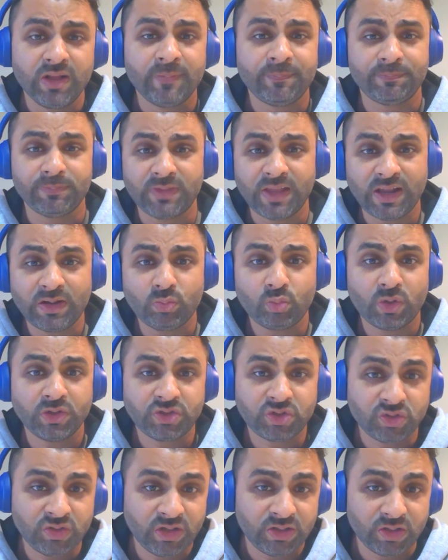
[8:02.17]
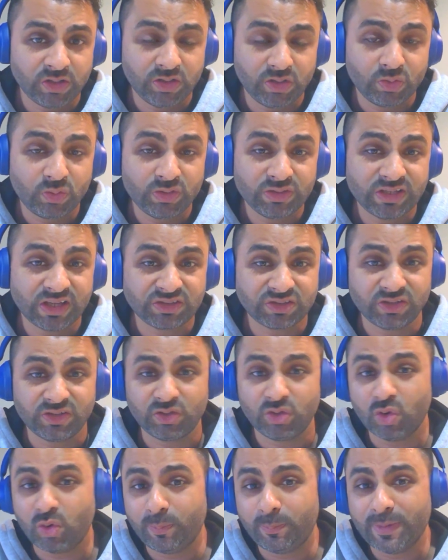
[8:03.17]
Then what you need to do is actually
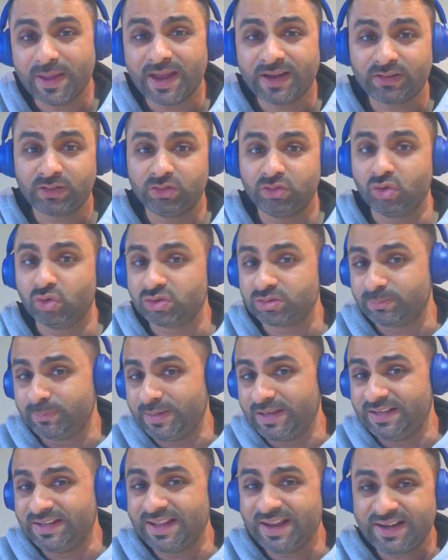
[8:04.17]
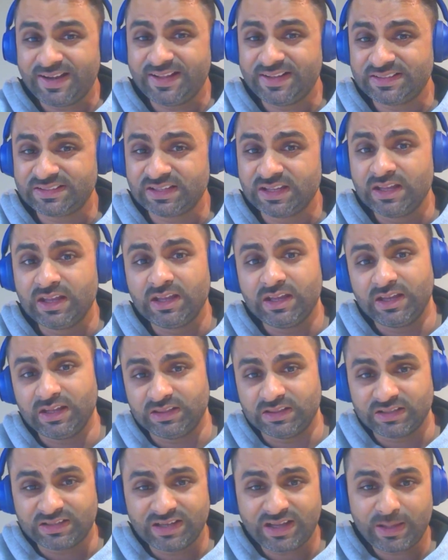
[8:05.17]
go back to those main headings in
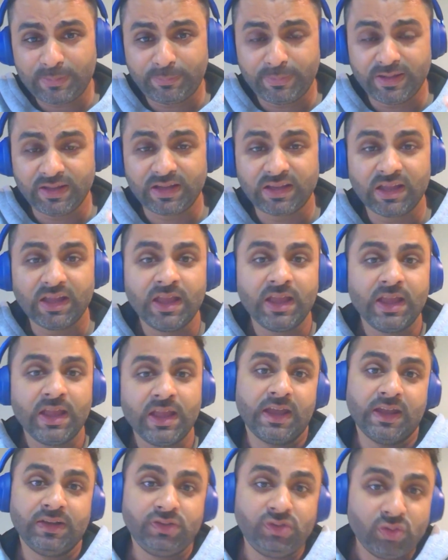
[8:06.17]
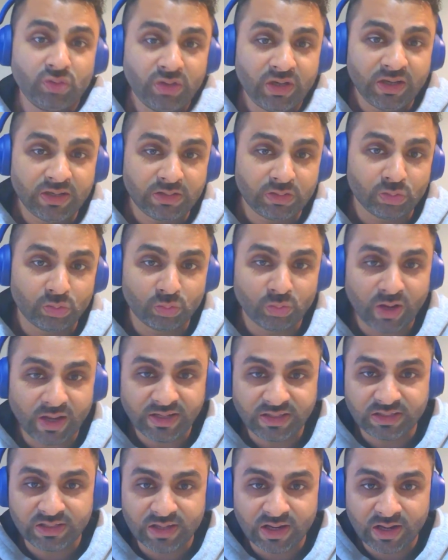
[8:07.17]
the topic and you need to
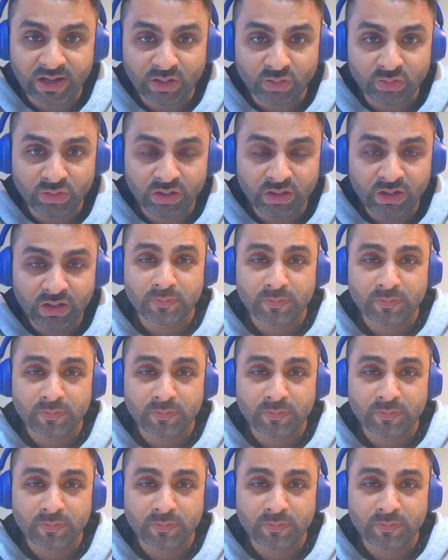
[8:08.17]
write down